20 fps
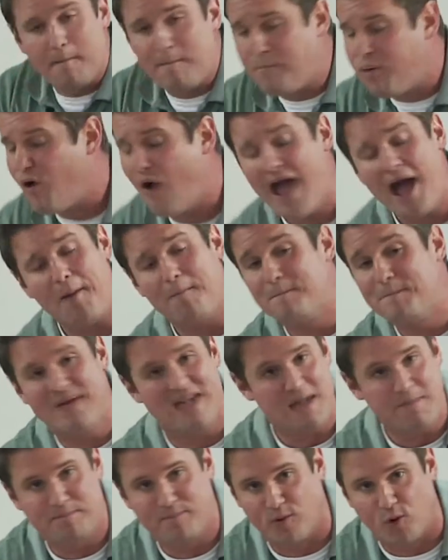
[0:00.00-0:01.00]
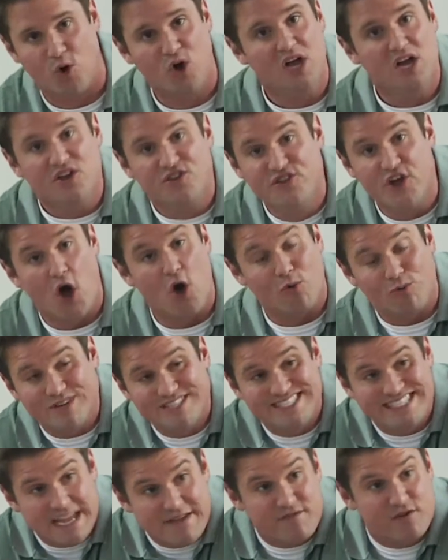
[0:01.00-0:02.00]
Proud people don't
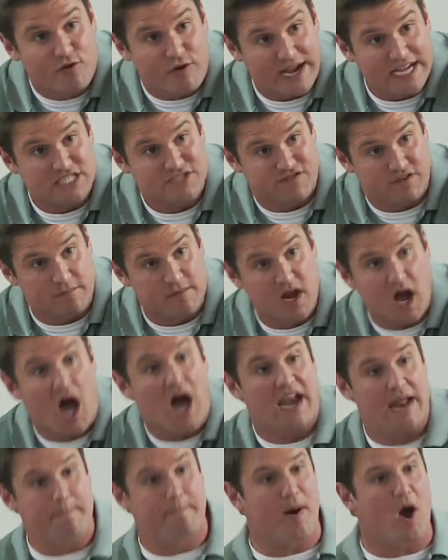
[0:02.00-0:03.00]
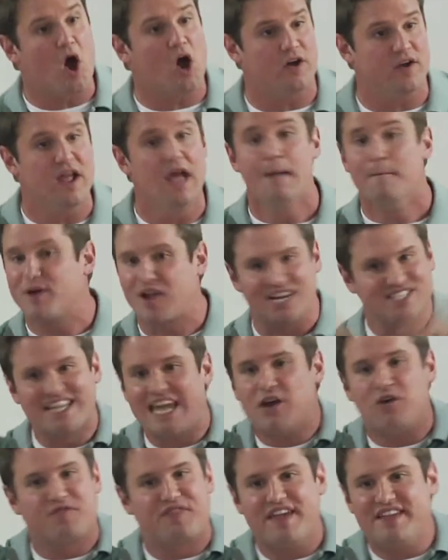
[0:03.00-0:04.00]
receive grace from God in part because they
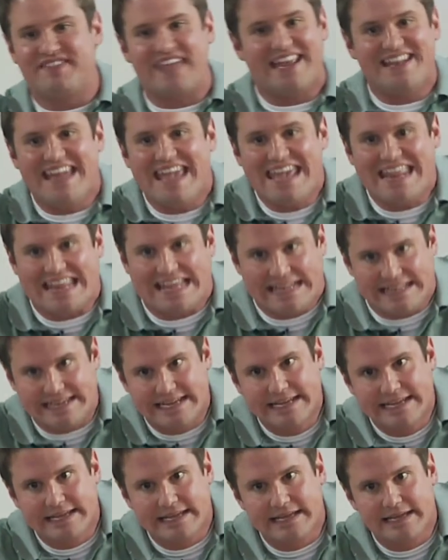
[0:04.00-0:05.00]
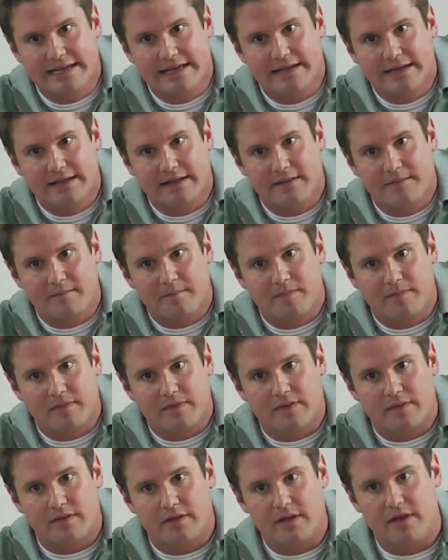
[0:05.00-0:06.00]
don't think they need it.
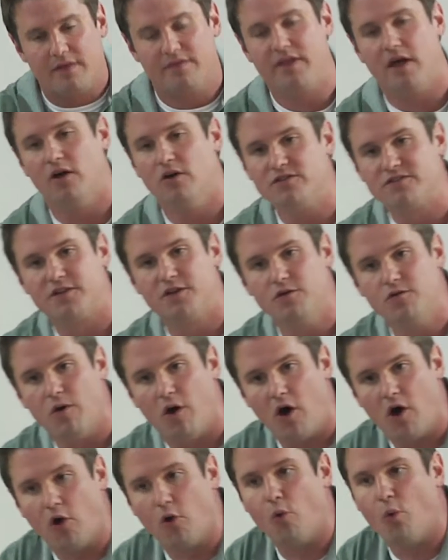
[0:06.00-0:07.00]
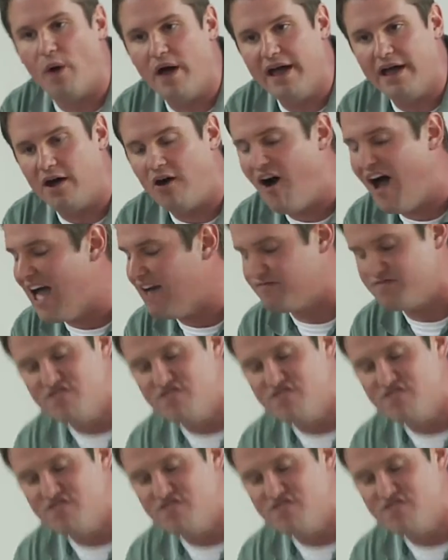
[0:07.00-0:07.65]
Those who are well have